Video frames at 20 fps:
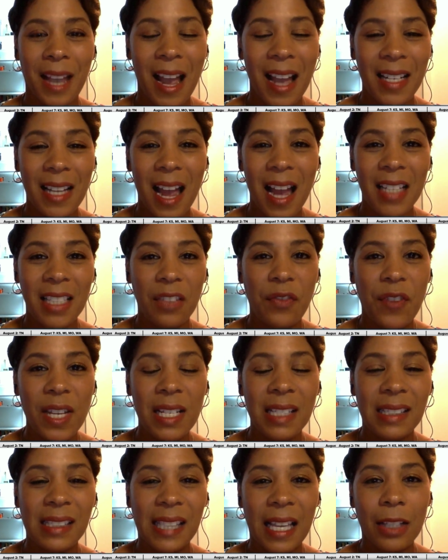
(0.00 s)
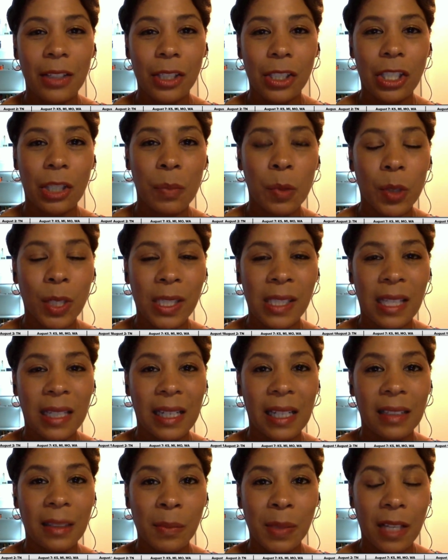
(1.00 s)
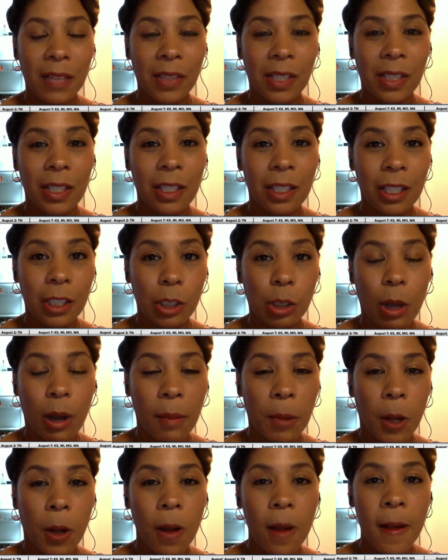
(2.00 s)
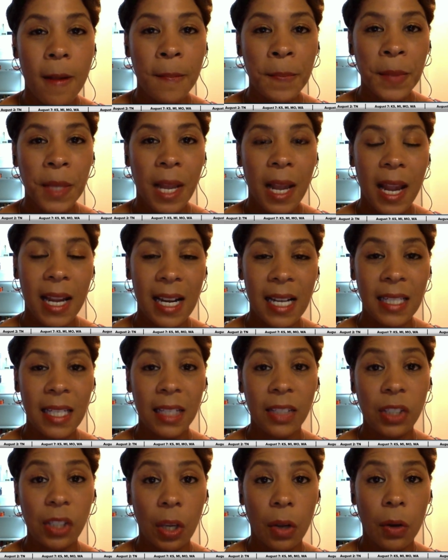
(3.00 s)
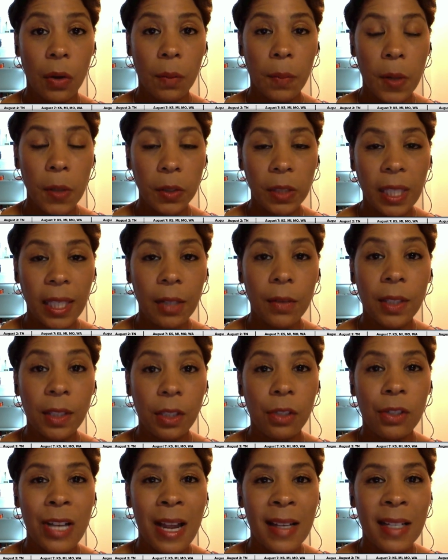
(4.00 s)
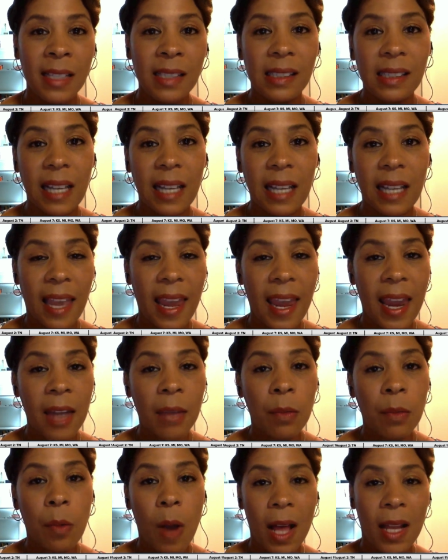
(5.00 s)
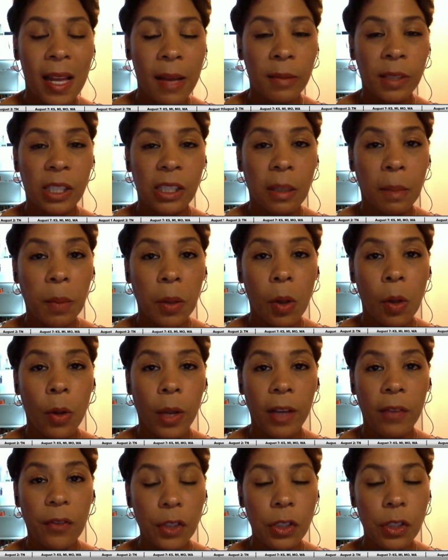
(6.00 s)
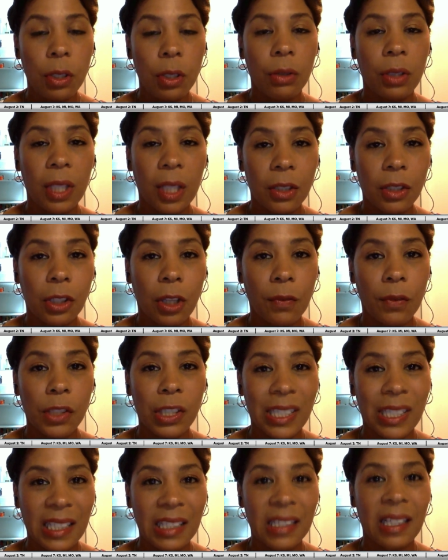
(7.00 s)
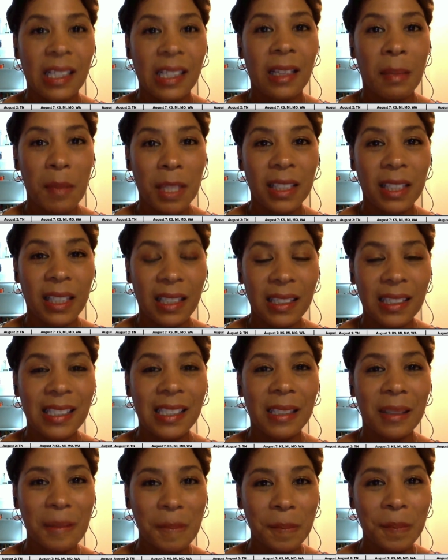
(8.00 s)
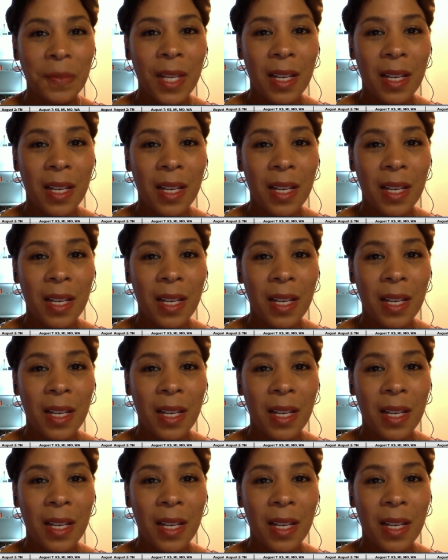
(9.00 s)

I, I, defended sailors and Marines that got themselves into the trouble. And I did so both here in the United States and while I was deployed for two years overseas in the Middle East.